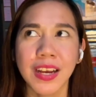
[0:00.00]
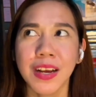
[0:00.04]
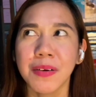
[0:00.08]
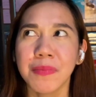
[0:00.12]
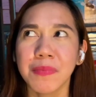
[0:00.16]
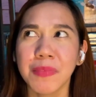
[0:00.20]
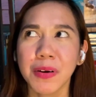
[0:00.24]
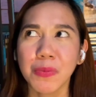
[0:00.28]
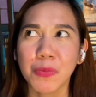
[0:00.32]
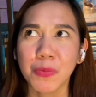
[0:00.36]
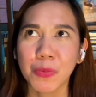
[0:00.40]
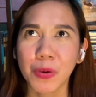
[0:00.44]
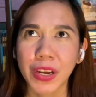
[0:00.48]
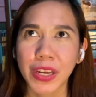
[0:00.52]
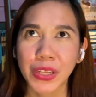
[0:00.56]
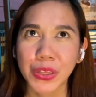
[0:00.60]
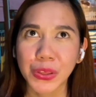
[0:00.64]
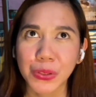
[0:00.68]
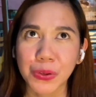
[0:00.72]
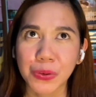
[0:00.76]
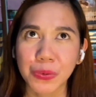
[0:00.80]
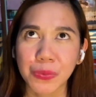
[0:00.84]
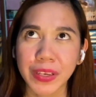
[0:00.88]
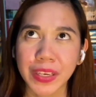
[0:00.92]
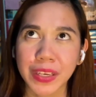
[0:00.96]
But when
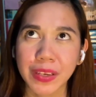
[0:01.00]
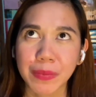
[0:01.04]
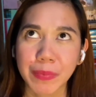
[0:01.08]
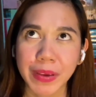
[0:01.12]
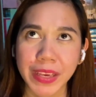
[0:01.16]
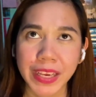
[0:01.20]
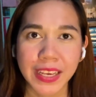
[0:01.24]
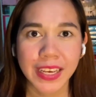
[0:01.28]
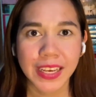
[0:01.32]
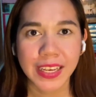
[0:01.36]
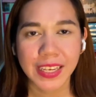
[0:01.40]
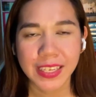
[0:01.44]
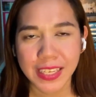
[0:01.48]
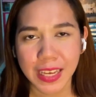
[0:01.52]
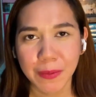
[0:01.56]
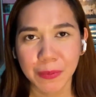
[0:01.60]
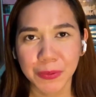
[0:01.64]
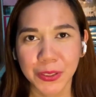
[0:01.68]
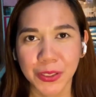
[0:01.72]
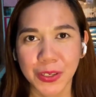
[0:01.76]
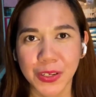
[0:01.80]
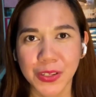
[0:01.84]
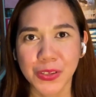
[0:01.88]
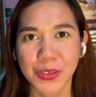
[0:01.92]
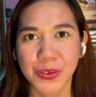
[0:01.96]
do we make
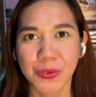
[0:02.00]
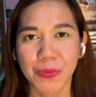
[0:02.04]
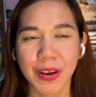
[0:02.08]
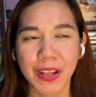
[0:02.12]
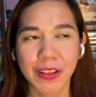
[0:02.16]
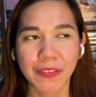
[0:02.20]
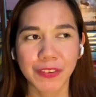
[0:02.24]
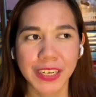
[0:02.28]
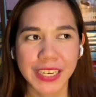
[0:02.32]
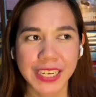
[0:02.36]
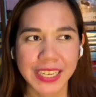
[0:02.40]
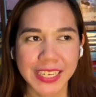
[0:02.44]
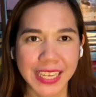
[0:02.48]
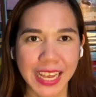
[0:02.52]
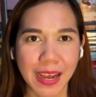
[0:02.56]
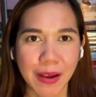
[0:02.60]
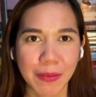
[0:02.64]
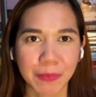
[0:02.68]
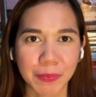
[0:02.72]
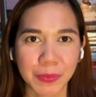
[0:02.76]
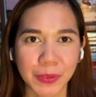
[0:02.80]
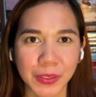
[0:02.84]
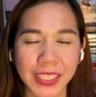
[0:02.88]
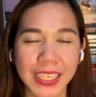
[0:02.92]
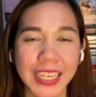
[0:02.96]
exceptions? Well, for
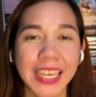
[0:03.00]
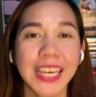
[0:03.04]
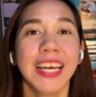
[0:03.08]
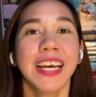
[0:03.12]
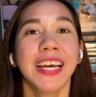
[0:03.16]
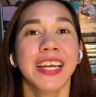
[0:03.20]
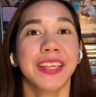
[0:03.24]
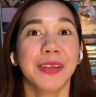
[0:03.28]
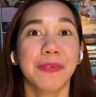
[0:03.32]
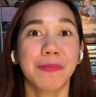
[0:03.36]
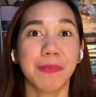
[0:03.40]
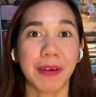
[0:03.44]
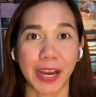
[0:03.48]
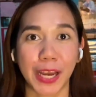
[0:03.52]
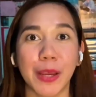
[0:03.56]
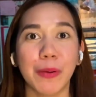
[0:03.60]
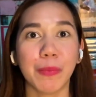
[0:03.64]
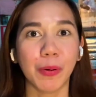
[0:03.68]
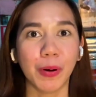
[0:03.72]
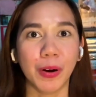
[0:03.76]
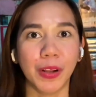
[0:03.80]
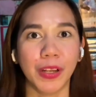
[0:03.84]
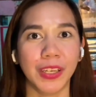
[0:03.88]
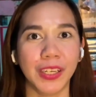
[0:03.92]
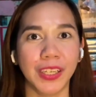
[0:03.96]
example, the
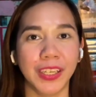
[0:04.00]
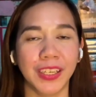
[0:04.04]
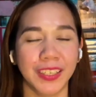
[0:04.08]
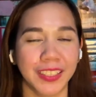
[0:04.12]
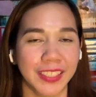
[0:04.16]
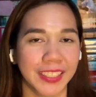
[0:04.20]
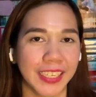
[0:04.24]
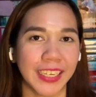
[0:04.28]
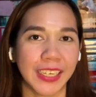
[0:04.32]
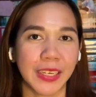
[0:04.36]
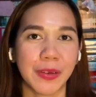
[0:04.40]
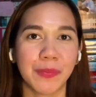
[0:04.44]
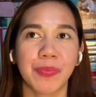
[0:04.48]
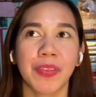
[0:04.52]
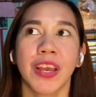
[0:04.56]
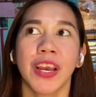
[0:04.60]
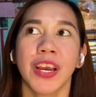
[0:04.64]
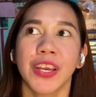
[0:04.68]
Bible. Okay?